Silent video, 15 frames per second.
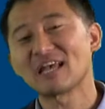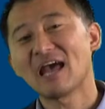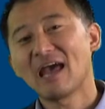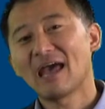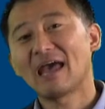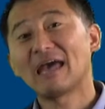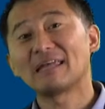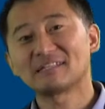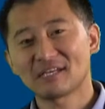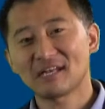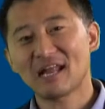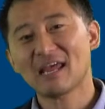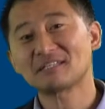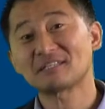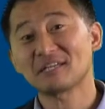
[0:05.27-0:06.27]
And
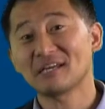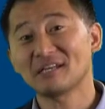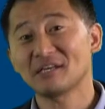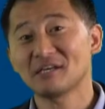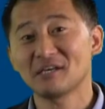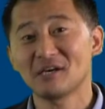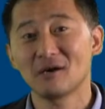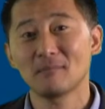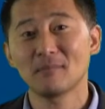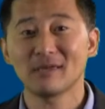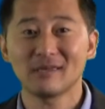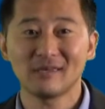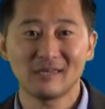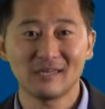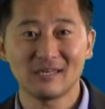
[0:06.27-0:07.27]
today's idiom
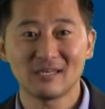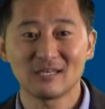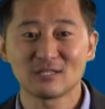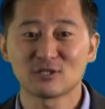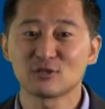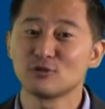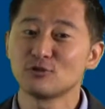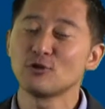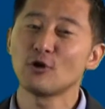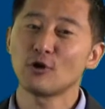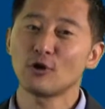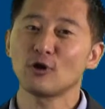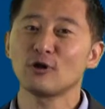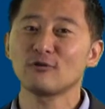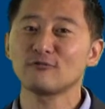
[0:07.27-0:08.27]
is
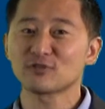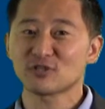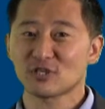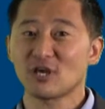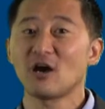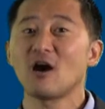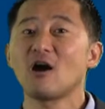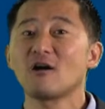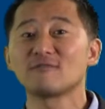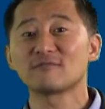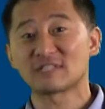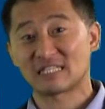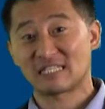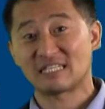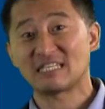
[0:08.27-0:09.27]
nerves of
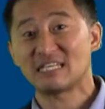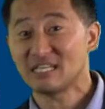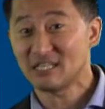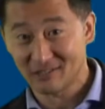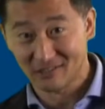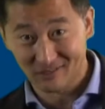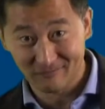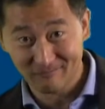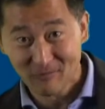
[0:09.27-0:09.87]
steel.